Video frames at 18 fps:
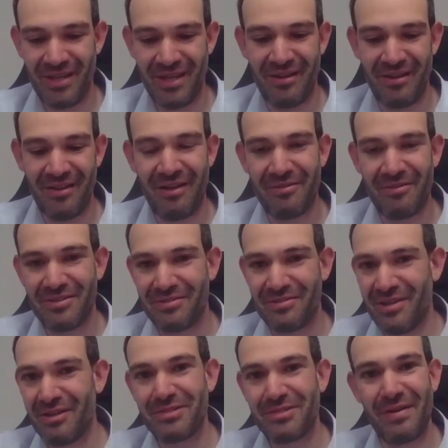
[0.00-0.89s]
That
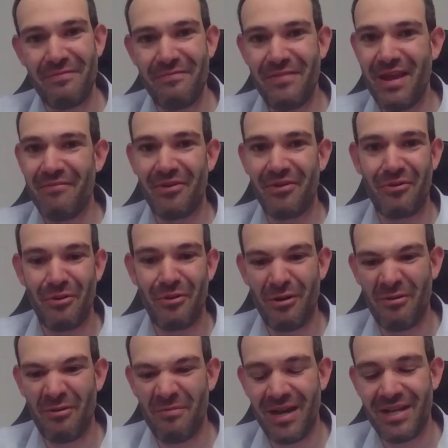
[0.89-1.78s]
was my favorite
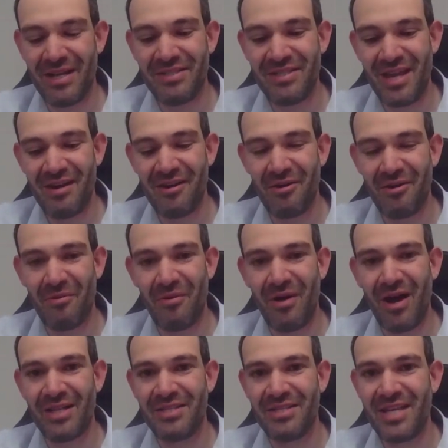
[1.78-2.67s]
quote by Senator
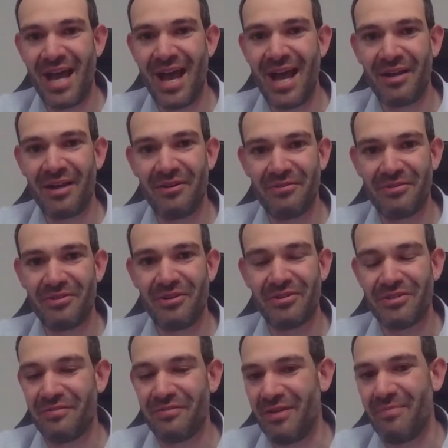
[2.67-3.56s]
Wadsack, who was
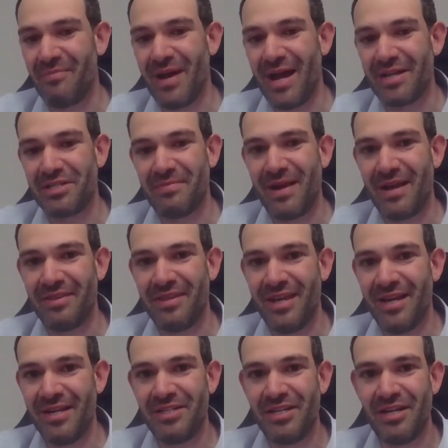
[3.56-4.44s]
also very passionate
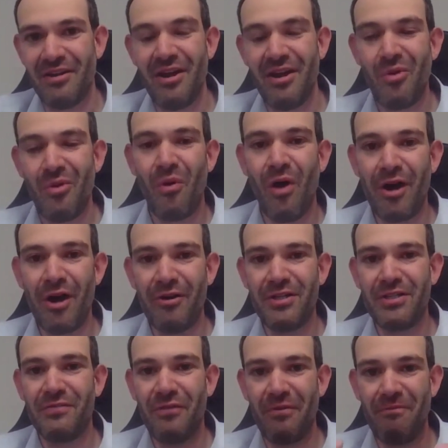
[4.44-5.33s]
about the issue.
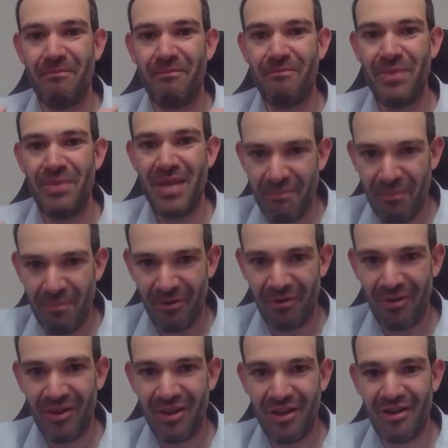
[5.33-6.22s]
Water is for
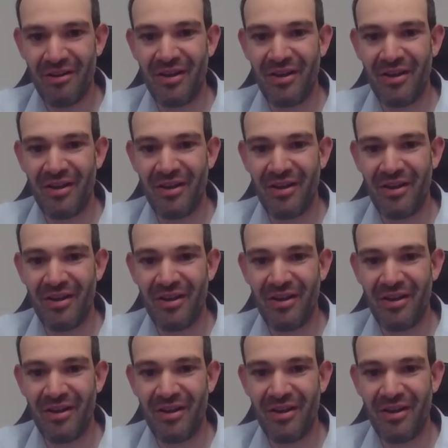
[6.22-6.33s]
people.